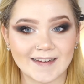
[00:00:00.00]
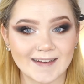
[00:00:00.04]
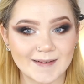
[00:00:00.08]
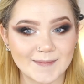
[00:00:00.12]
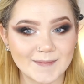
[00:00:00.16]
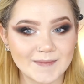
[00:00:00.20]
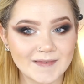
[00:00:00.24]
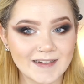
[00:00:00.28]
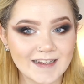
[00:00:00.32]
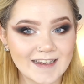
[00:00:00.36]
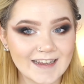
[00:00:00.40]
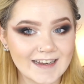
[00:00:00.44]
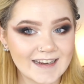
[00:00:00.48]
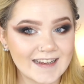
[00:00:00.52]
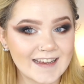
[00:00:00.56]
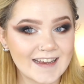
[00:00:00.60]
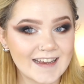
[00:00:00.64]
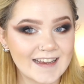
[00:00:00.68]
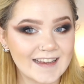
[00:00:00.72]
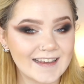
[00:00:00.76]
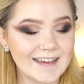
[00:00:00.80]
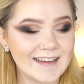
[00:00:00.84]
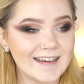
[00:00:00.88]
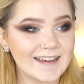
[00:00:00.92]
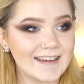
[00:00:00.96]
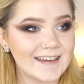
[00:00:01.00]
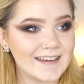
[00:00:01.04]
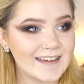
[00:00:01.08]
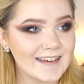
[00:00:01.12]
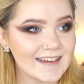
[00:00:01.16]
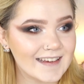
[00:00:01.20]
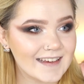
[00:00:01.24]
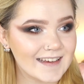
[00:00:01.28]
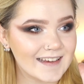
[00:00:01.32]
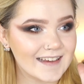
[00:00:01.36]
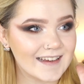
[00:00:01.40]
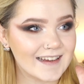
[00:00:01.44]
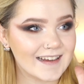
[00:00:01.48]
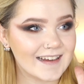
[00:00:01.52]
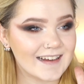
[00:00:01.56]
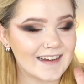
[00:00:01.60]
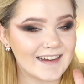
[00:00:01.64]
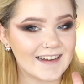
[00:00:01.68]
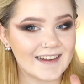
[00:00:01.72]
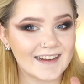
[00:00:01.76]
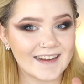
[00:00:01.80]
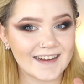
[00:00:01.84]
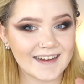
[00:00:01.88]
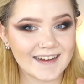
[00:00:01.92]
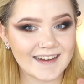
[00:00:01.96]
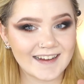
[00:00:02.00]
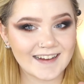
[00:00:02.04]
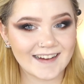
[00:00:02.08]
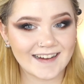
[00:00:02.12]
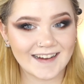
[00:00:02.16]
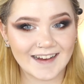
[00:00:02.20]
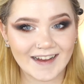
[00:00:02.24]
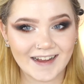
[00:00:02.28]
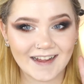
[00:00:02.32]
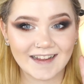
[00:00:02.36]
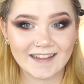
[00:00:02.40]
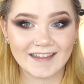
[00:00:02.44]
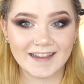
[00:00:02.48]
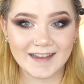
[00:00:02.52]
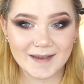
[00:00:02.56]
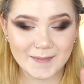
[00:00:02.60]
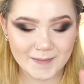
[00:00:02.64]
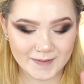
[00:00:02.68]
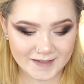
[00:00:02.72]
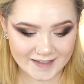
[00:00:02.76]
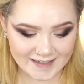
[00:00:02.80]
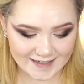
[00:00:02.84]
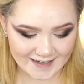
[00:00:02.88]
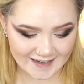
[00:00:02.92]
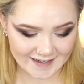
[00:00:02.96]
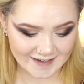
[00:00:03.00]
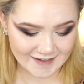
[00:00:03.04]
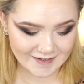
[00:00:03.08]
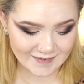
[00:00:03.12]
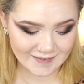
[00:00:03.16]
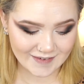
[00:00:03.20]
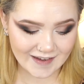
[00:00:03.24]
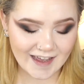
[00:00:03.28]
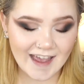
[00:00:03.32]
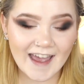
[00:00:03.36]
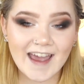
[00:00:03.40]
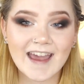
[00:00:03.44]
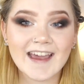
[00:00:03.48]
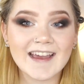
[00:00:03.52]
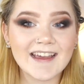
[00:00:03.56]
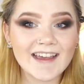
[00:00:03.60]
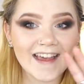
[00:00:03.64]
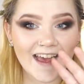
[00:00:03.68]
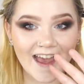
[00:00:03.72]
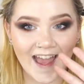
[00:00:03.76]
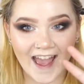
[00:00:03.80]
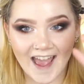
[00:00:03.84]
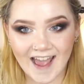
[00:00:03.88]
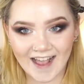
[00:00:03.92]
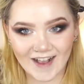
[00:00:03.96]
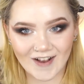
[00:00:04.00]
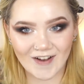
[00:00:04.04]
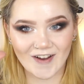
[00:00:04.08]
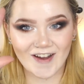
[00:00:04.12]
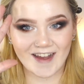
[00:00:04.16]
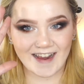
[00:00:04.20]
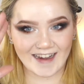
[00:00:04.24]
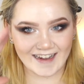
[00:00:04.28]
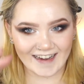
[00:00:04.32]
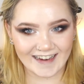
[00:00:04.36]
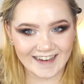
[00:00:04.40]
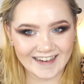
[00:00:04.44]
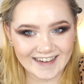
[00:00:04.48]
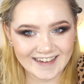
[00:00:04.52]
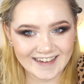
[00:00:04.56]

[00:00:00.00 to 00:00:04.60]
I'm needing a lipstick, okay? Hang on.